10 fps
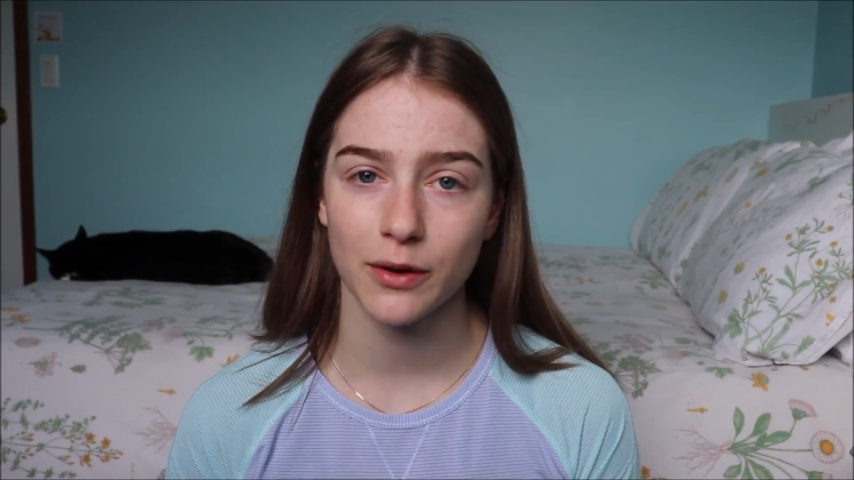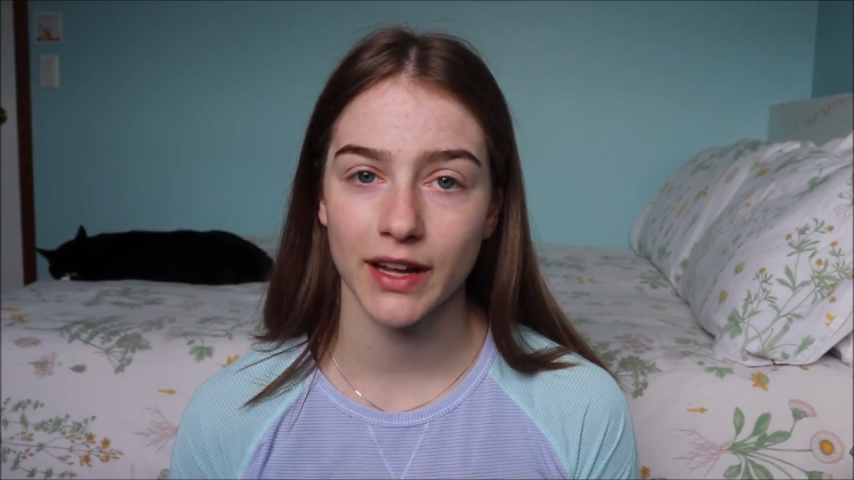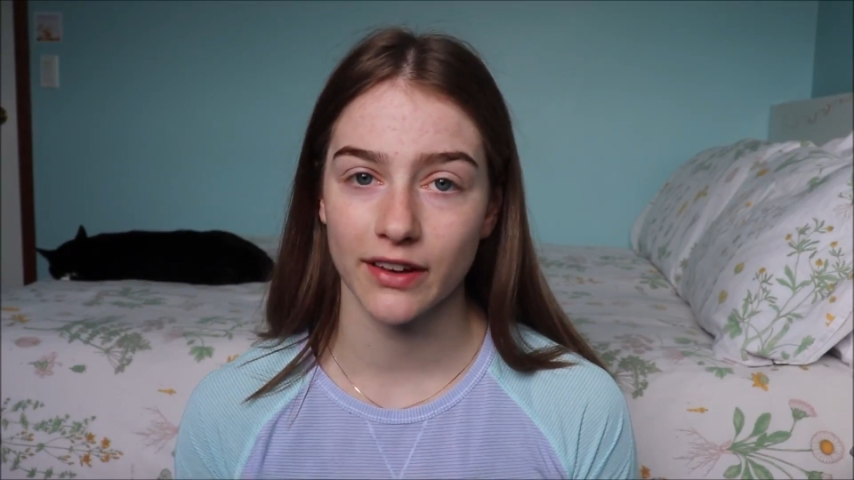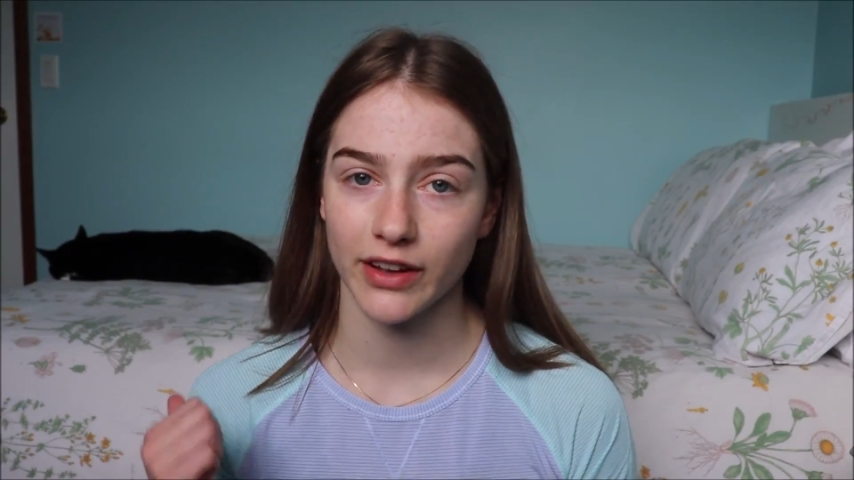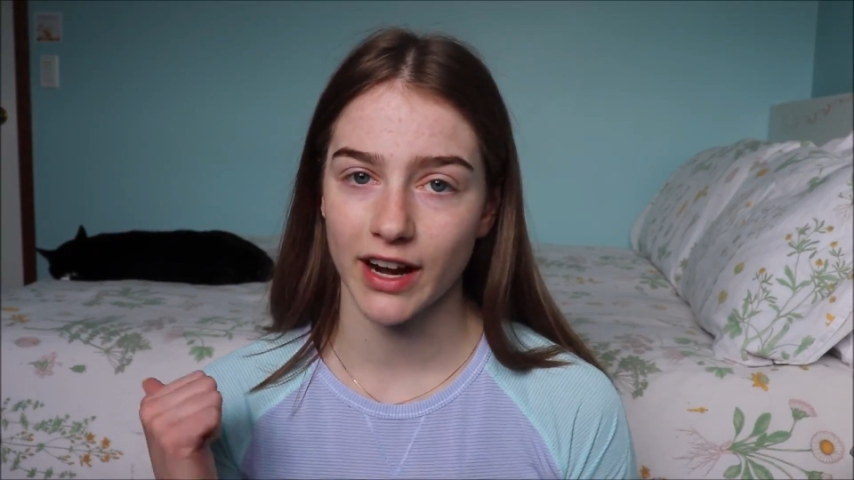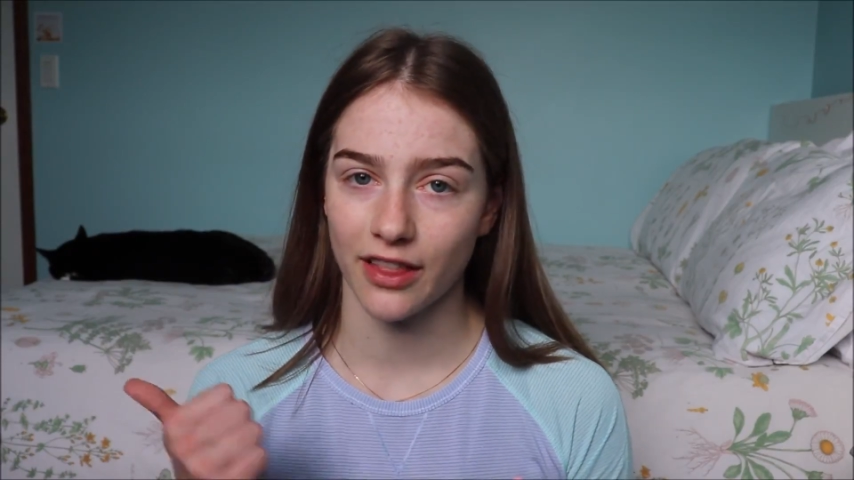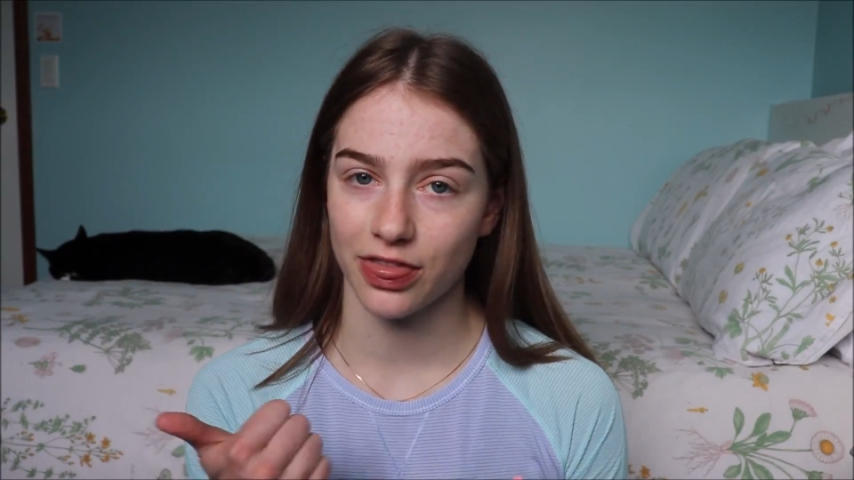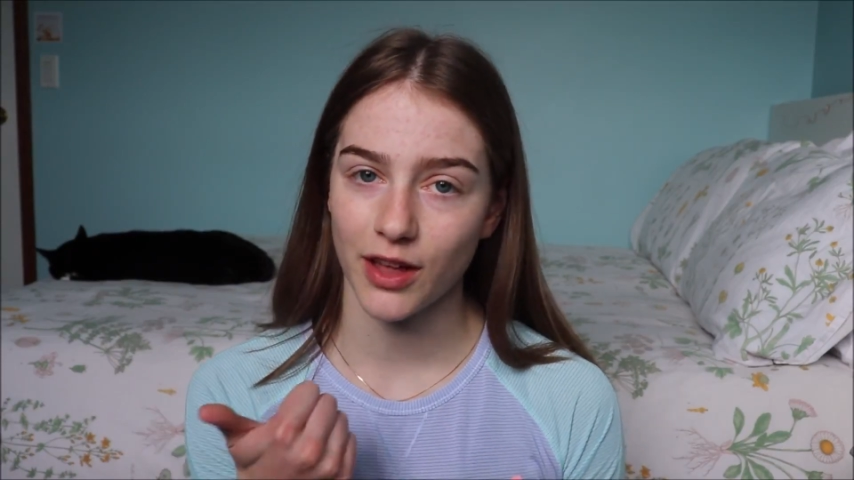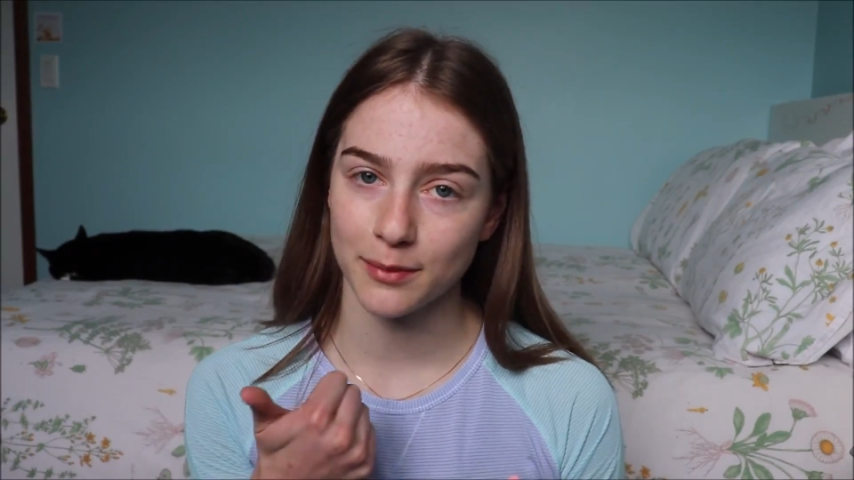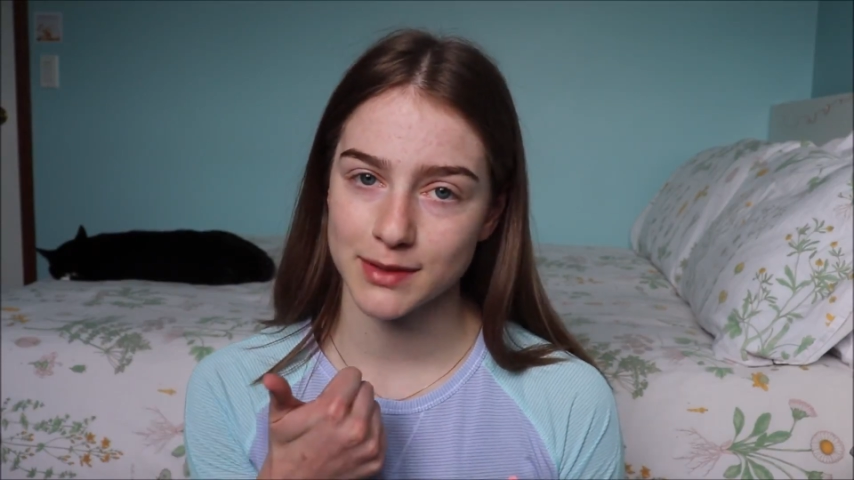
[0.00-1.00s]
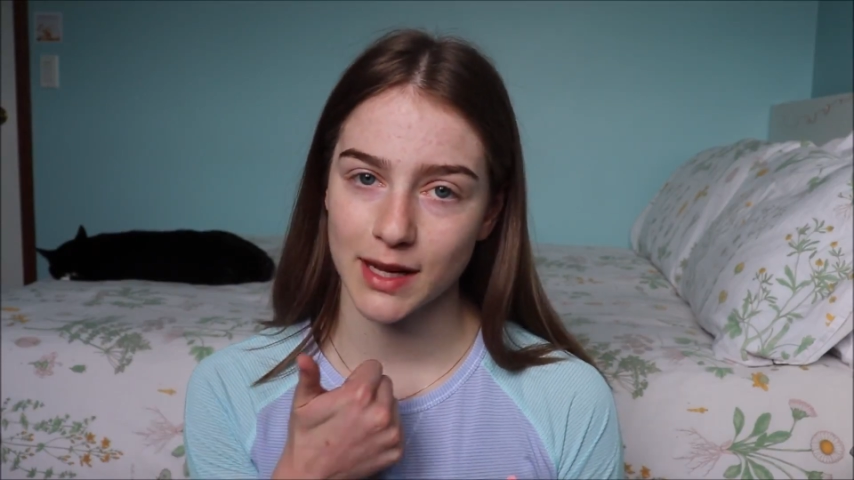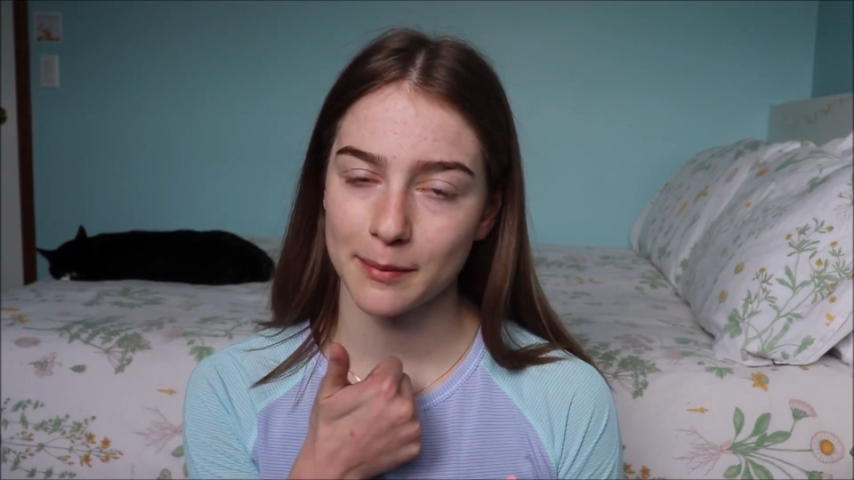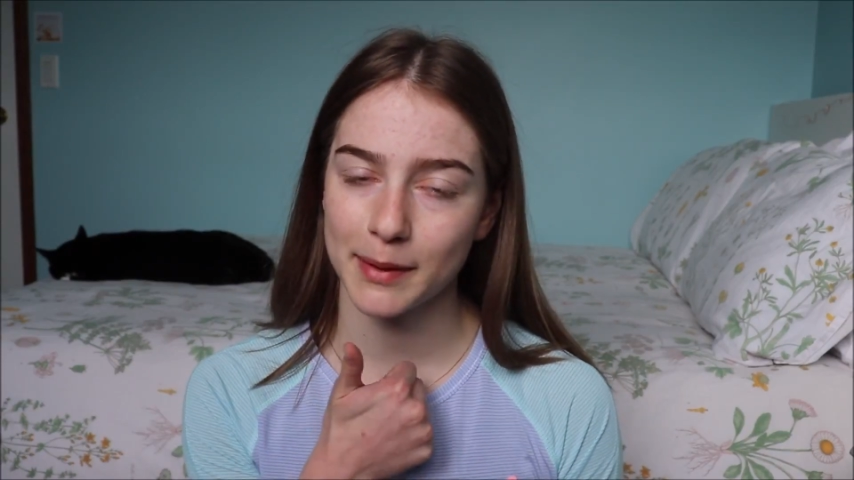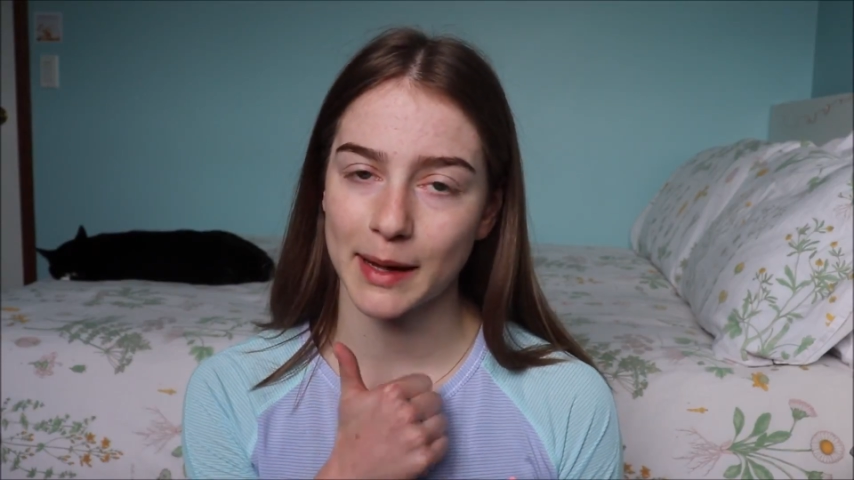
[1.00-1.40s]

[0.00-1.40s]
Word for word: give it a thumbs up